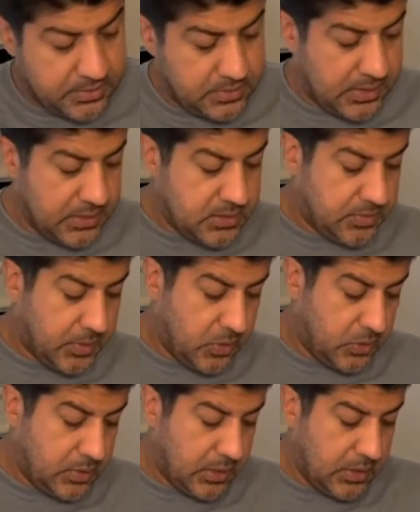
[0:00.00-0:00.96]
That's my
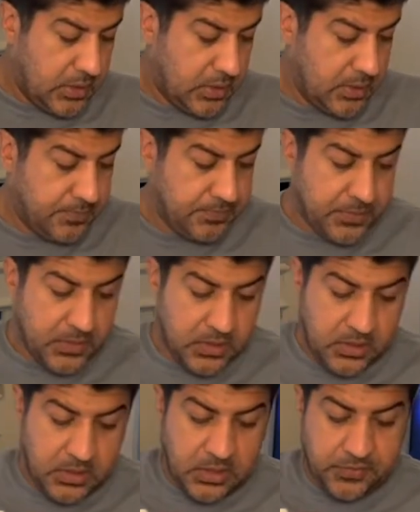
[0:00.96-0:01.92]
only,
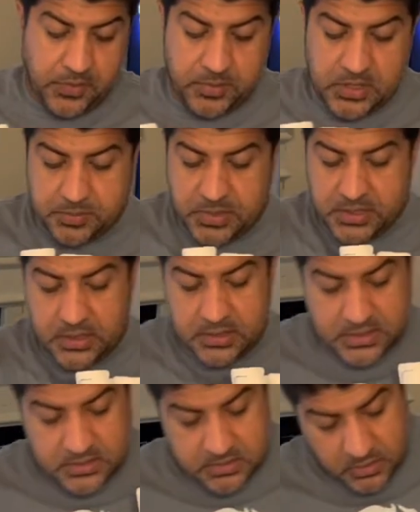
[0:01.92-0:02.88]
if I'm nitpicking,
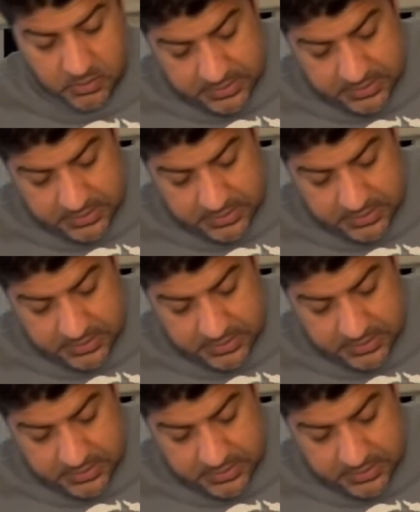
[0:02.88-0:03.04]
that's the only